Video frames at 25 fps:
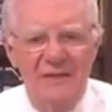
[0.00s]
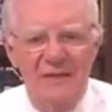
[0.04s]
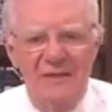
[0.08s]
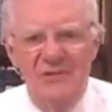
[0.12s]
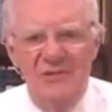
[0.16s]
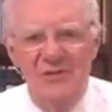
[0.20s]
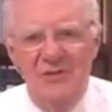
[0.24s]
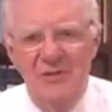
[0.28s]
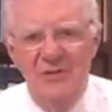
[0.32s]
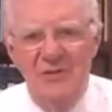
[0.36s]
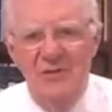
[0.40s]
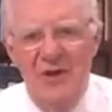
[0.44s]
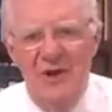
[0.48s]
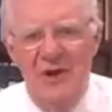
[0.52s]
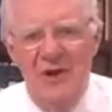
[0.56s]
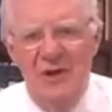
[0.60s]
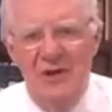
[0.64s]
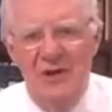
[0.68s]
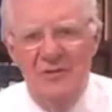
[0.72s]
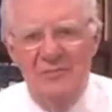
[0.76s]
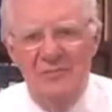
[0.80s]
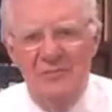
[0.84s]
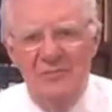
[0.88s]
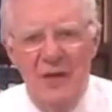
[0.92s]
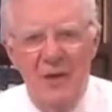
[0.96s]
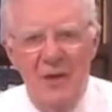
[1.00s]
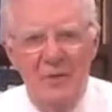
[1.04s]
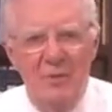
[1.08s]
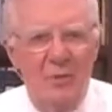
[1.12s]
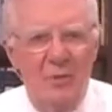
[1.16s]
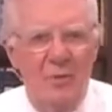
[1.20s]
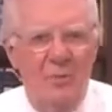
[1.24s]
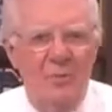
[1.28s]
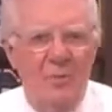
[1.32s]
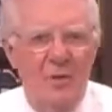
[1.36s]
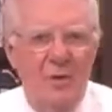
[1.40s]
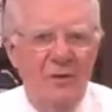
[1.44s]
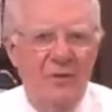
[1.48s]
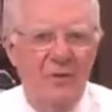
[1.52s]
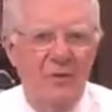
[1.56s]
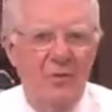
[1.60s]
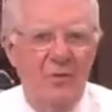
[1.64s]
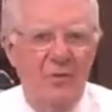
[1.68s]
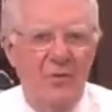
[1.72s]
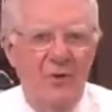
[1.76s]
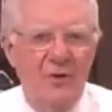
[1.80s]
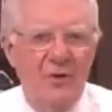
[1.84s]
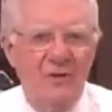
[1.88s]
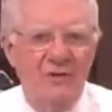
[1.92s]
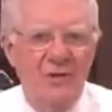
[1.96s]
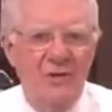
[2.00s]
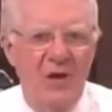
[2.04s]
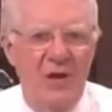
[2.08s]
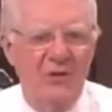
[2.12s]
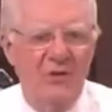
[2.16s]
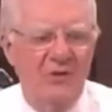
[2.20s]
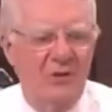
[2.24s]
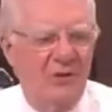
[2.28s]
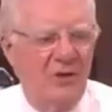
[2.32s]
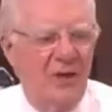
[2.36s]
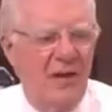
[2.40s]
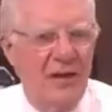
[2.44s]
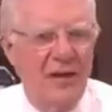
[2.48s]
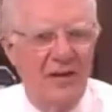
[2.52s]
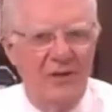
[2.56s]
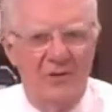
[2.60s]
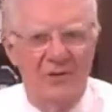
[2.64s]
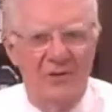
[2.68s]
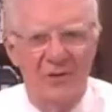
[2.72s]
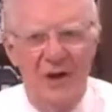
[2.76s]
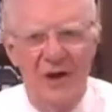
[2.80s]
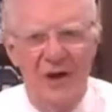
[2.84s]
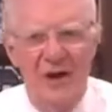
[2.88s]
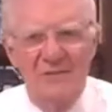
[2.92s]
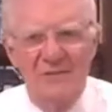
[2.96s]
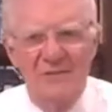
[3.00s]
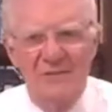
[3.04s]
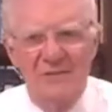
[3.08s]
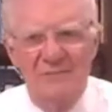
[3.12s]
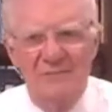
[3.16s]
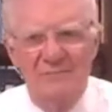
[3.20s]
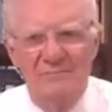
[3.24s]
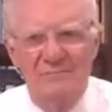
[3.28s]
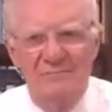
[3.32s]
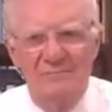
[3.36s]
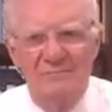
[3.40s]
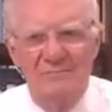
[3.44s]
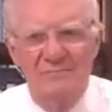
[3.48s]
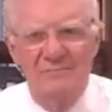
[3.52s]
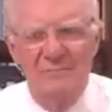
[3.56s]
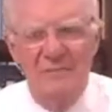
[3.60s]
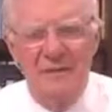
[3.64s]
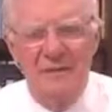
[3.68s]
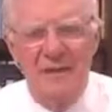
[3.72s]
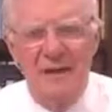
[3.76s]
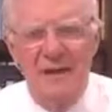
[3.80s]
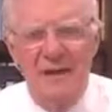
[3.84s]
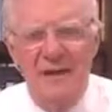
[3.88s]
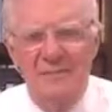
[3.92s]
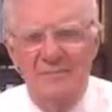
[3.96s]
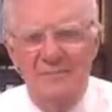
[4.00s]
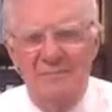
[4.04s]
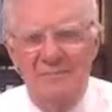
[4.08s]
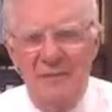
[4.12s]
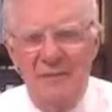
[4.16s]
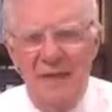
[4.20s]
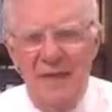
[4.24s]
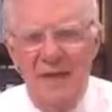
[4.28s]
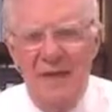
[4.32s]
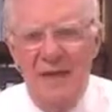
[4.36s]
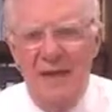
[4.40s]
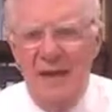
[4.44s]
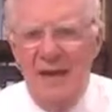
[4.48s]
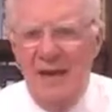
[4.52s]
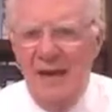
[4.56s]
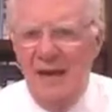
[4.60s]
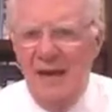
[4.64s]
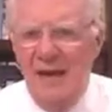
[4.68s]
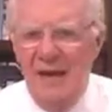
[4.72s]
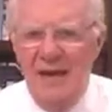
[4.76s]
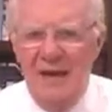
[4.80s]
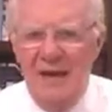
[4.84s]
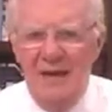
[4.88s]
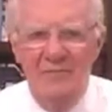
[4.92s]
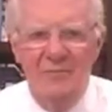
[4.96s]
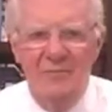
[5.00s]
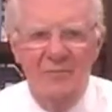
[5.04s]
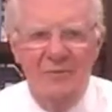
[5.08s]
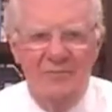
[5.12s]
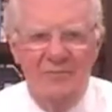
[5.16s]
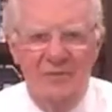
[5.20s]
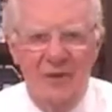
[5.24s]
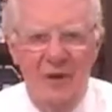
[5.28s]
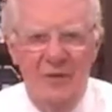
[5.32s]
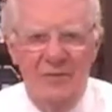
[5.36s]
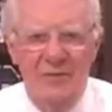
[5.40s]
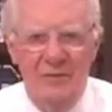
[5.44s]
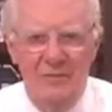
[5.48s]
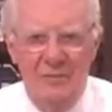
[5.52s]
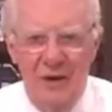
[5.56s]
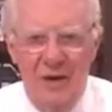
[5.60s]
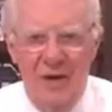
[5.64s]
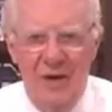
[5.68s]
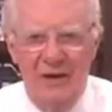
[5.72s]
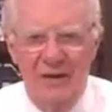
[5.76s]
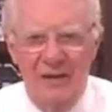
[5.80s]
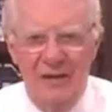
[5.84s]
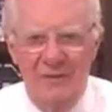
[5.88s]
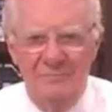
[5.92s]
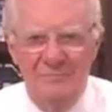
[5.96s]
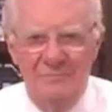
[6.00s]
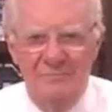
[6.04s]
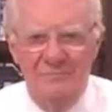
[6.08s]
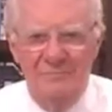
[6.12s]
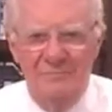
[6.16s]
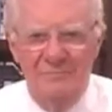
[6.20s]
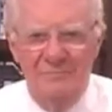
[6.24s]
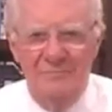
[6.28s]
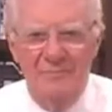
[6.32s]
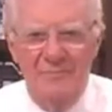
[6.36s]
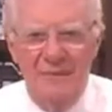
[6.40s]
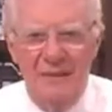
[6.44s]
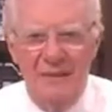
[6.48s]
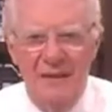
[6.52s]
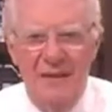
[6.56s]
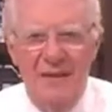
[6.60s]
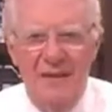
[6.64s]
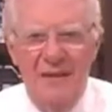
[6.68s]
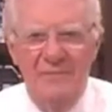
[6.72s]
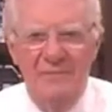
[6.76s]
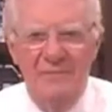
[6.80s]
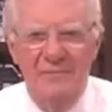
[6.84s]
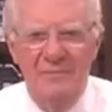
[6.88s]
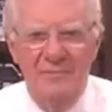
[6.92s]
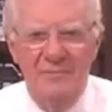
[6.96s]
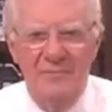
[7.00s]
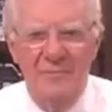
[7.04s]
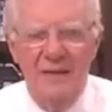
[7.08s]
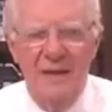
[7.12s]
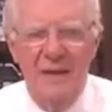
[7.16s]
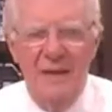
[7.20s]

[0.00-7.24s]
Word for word: There's the drawing. We'll put the horizontal line across, okay? And we've got the body, okay?